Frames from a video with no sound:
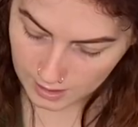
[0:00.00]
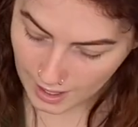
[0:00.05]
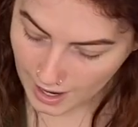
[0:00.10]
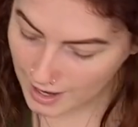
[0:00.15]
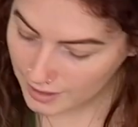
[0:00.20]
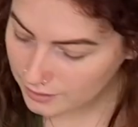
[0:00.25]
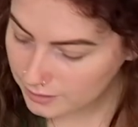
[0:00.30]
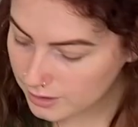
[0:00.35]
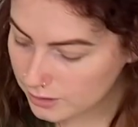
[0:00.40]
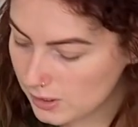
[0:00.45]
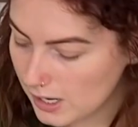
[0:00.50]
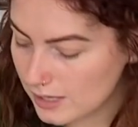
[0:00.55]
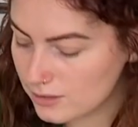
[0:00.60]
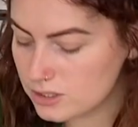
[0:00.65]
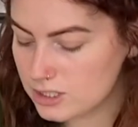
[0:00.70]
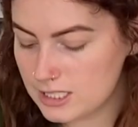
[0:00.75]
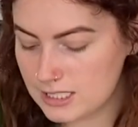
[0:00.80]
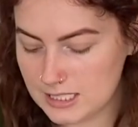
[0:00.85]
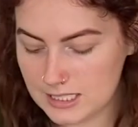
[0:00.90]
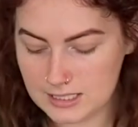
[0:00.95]
don't know how
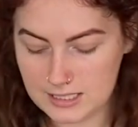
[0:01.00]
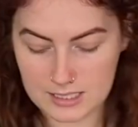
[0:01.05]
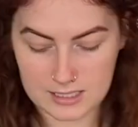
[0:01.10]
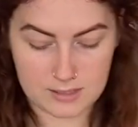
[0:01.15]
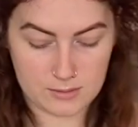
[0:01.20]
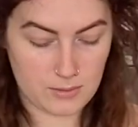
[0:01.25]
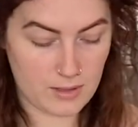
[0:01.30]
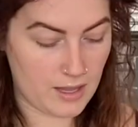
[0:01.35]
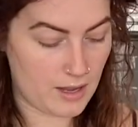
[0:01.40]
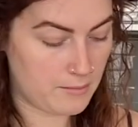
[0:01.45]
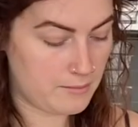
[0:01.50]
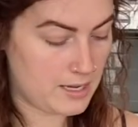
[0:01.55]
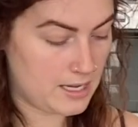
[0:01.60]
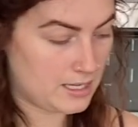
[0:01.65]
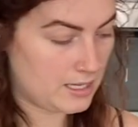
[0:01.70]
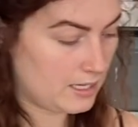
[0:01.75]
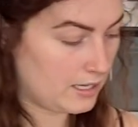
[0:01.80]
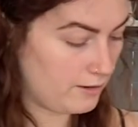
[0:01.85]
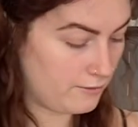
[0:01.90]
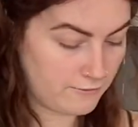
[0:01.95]
she did this without
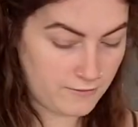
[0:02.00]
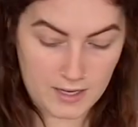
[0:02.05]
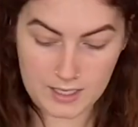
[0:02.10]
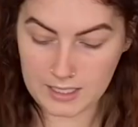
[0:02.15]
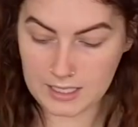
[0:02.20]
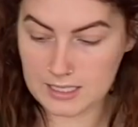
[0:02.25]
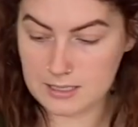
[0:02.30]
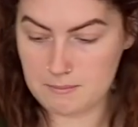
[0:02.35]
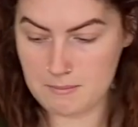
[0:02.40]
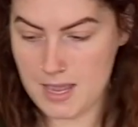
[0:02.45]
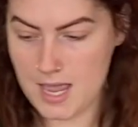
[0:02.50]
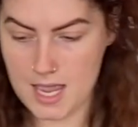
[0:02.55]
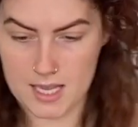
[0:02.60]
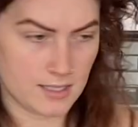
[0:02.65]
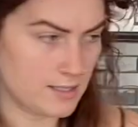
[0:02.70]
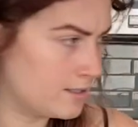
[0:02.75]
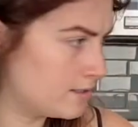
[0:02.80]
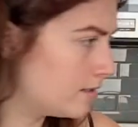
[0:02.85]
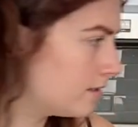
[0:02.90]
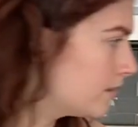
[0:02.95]
making a fucking mess.